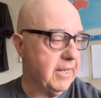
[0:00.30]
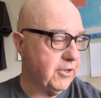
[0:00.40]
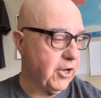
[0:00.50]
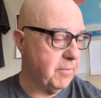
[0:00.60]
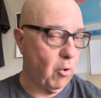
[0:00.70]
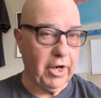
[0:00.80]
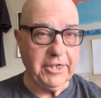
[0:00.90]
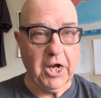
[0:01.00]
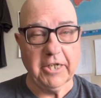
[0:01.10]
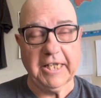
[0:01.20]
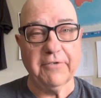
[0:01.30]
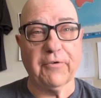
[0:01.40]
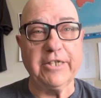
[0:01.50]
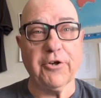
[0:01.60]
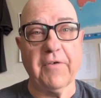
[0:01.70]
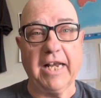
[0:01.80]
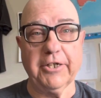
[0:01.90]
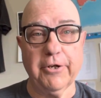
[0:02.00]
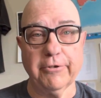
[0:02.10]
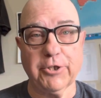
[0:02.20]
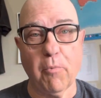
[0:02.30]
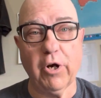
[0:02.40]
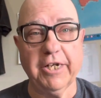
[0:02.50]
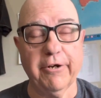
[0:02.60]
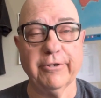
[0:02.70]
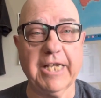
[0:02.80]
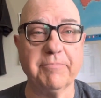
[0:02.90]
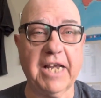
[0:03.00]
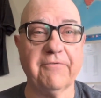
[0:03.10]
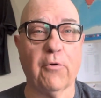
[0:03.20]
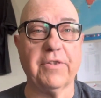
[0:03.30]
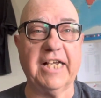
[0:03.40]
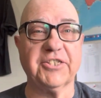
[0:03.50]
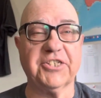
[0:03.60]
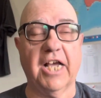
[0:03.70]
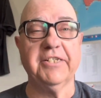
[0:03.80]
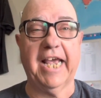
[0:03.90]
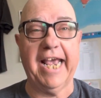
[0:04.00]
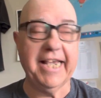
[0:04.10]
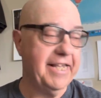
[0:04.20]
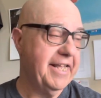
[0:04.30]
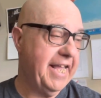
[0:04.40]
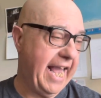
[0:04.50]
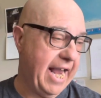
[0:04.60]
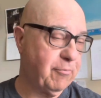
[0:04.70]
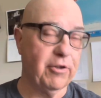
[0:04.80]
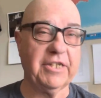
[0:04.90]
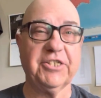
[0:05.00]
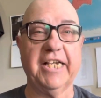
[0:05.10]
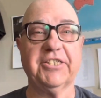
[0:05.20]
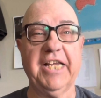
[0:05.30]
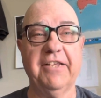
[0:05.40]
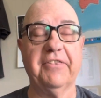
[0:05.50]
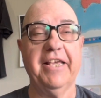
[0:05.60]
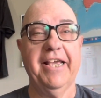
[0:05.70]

Good morning, Don Lehn. Fraser Valley News, your morning news update for this Sunday, April the 16th.